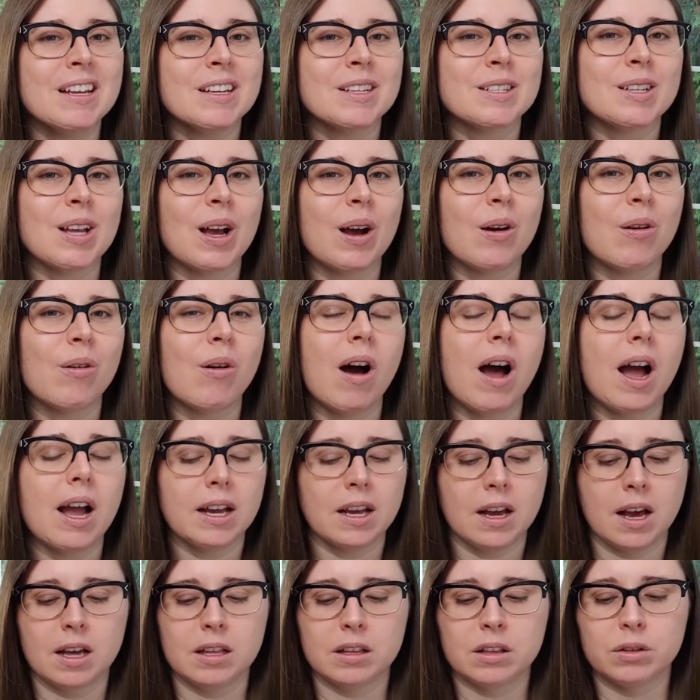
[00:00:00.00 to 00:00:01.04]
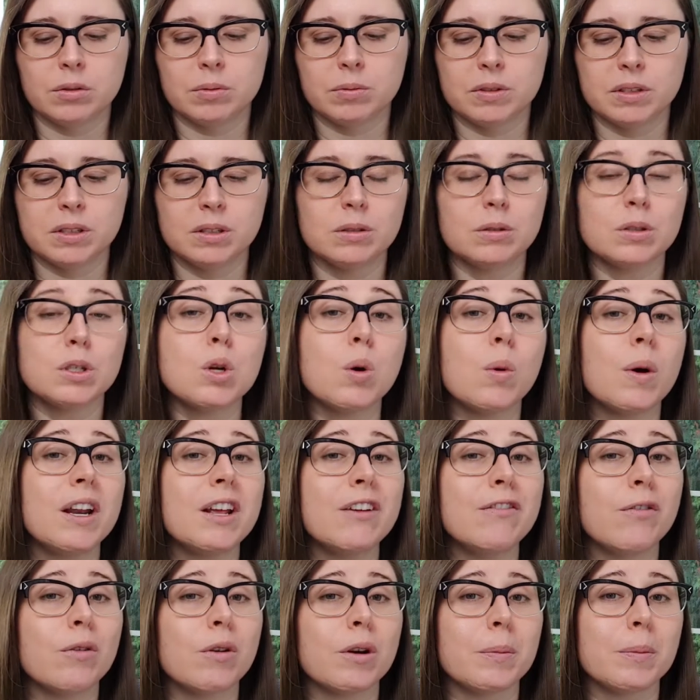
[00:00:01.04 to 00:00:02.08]
So I got through
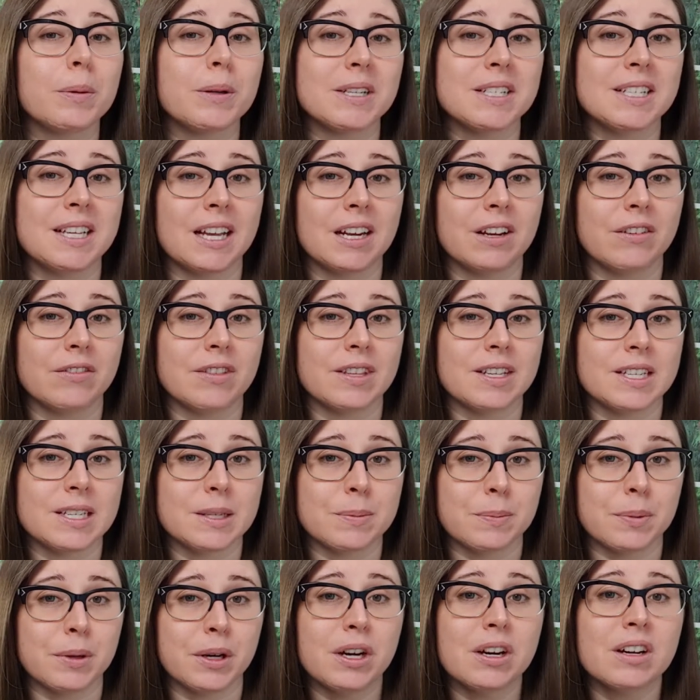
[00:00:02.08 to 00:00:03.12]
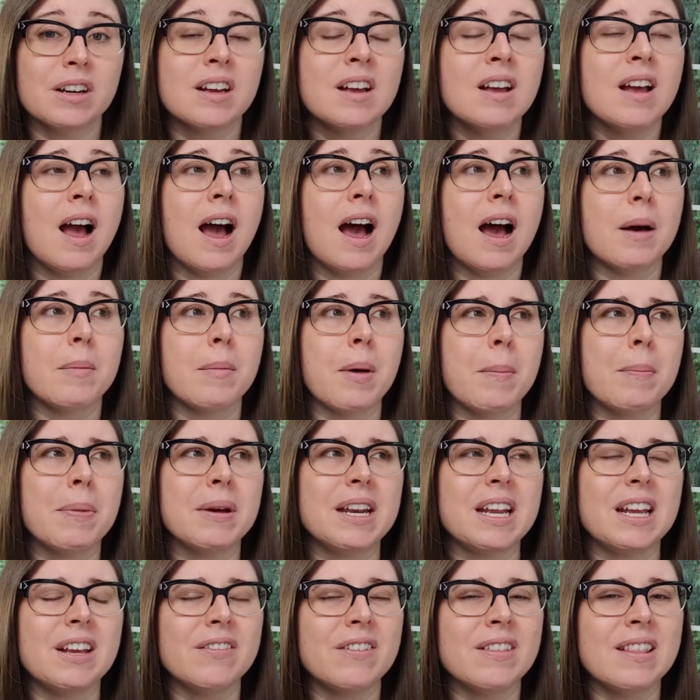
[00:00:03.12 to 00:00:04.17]
24% of this book, um,
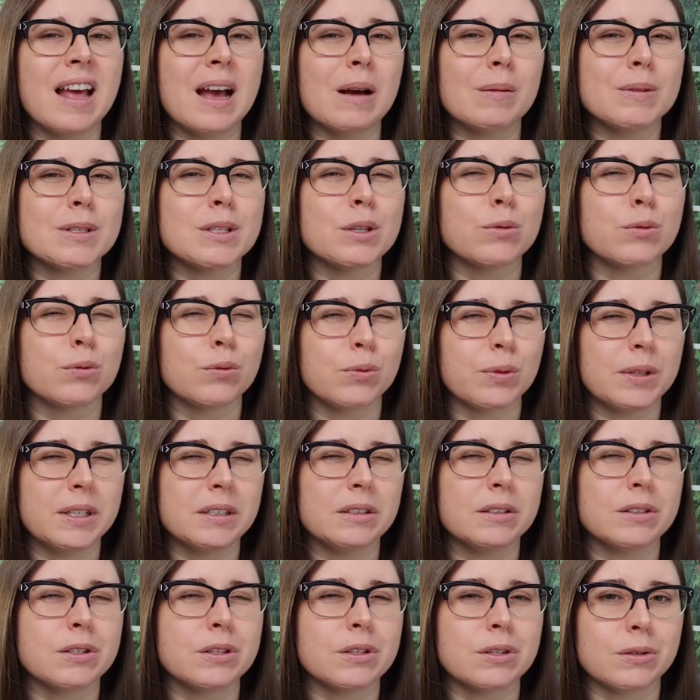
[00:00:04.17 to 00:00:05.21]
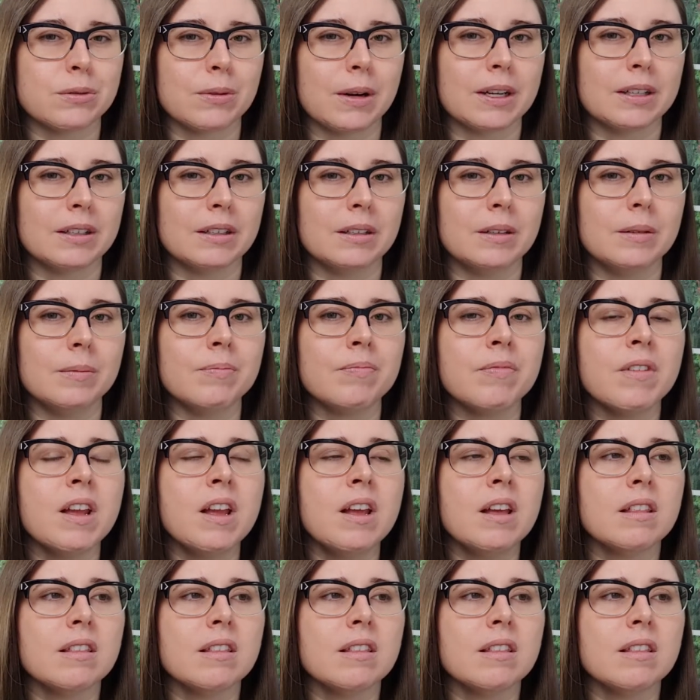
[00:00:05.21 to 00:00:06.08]
but even that was a real struggle.